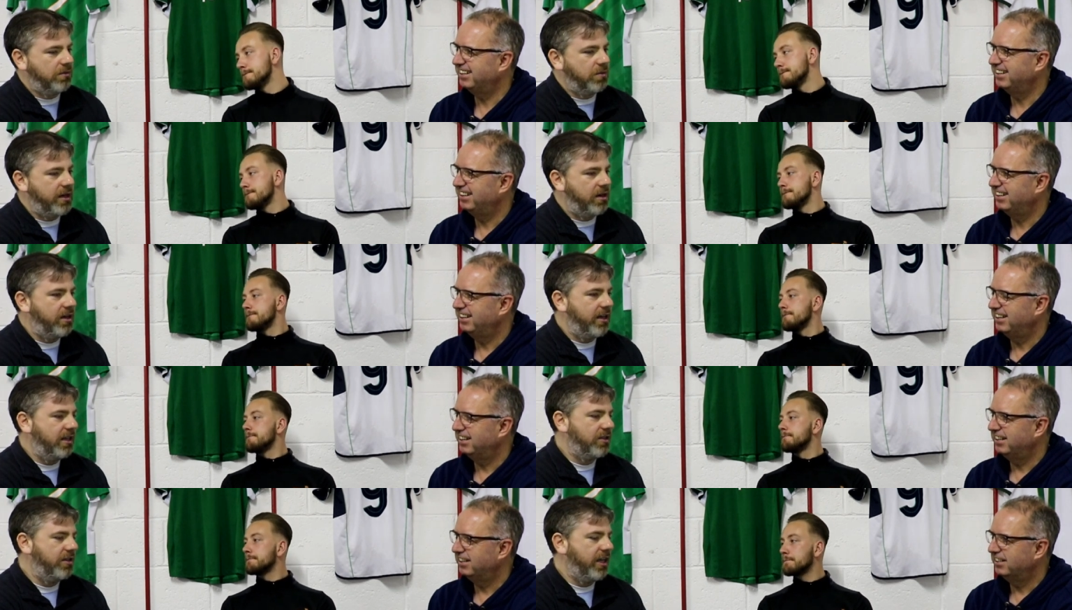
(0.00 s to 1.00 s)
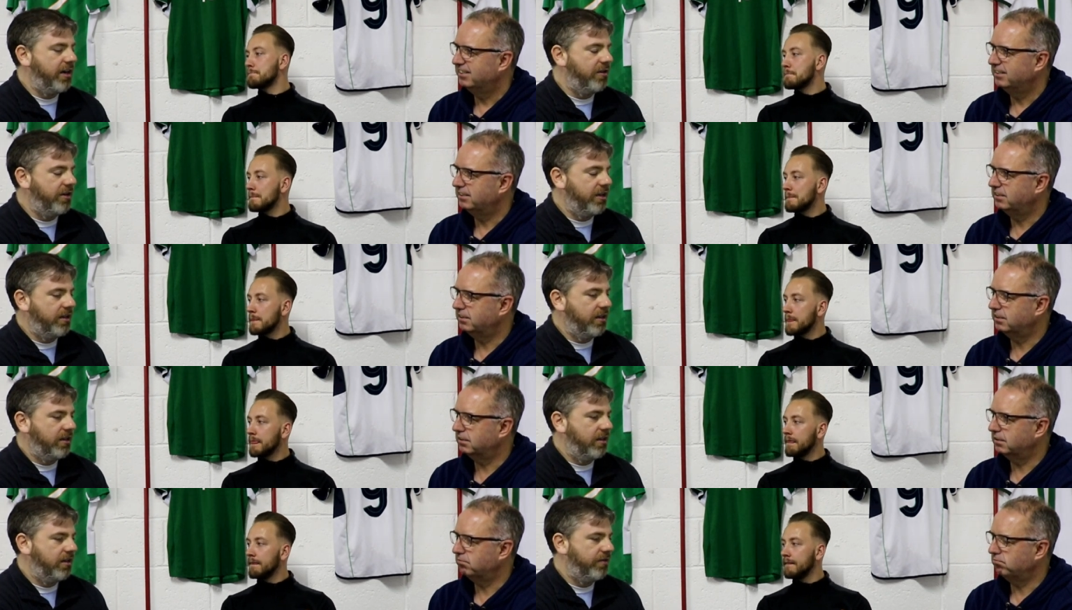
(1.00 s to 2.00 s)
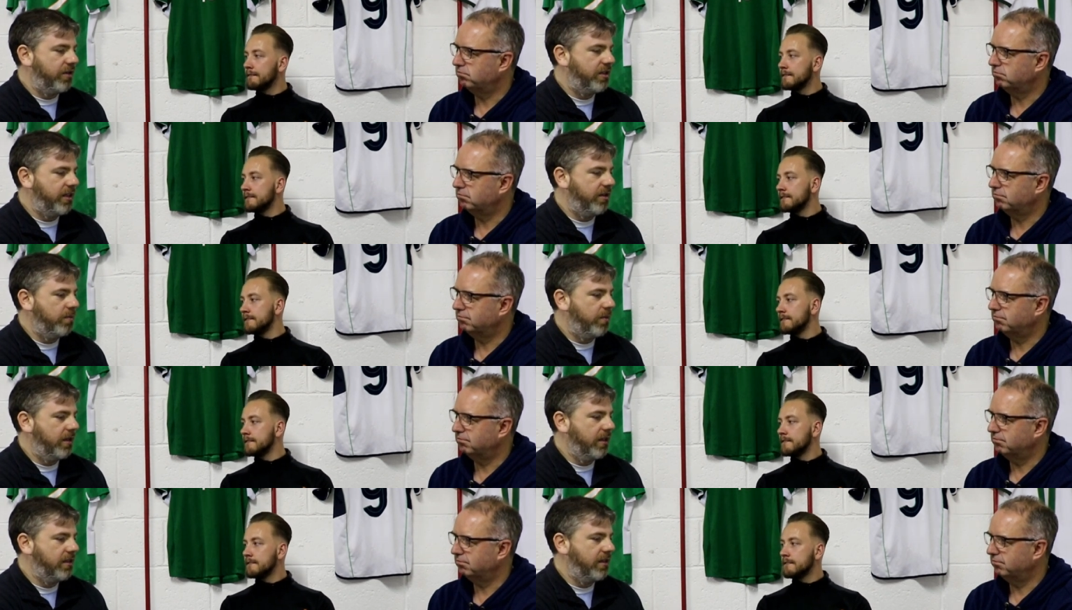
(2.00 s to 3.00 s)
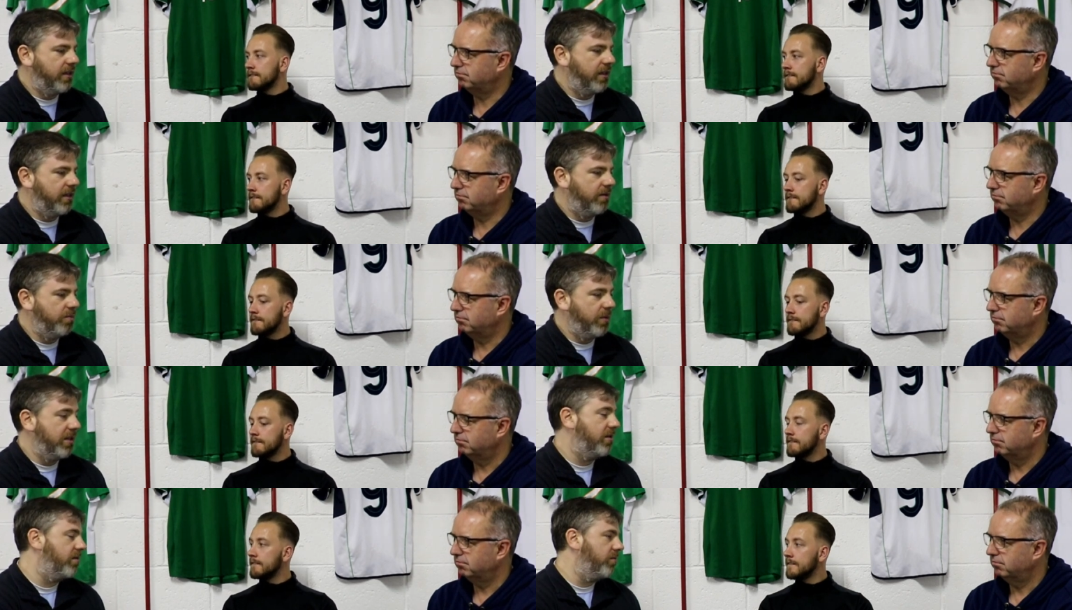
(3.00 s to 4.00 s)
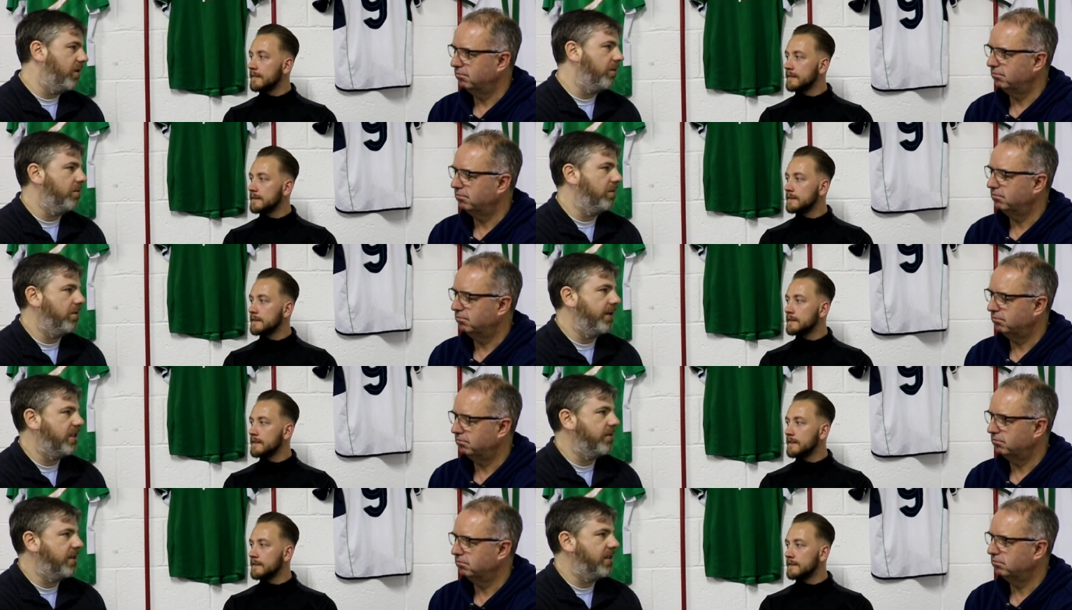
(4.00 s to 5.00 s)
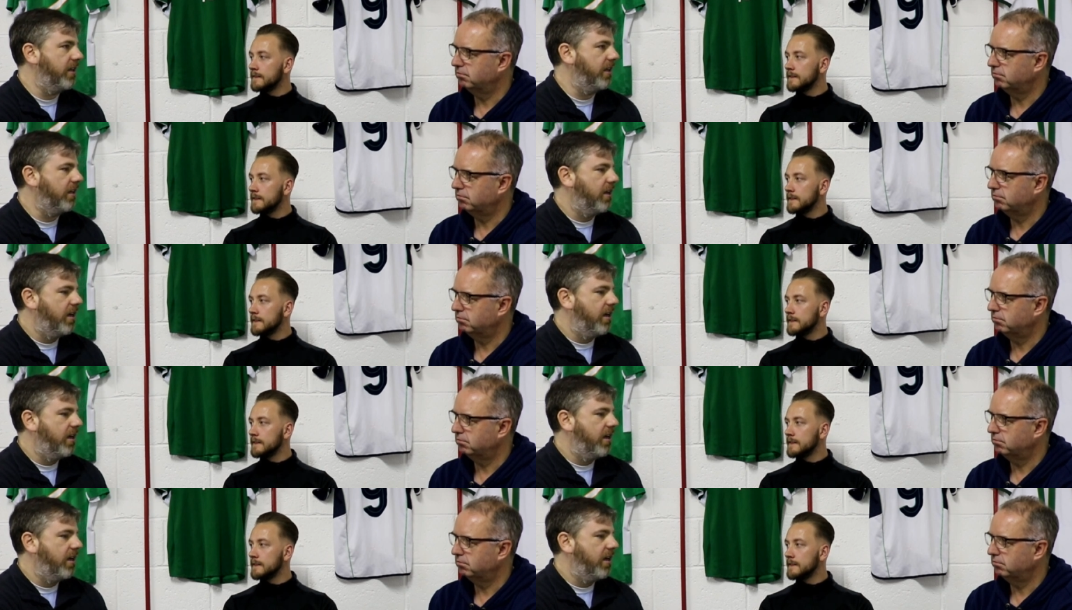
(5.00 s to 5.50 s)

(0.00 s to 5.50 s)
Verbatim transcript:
Speaker 1: whether or not he's going to get a run in the in the first team is um, is well remains to be seen.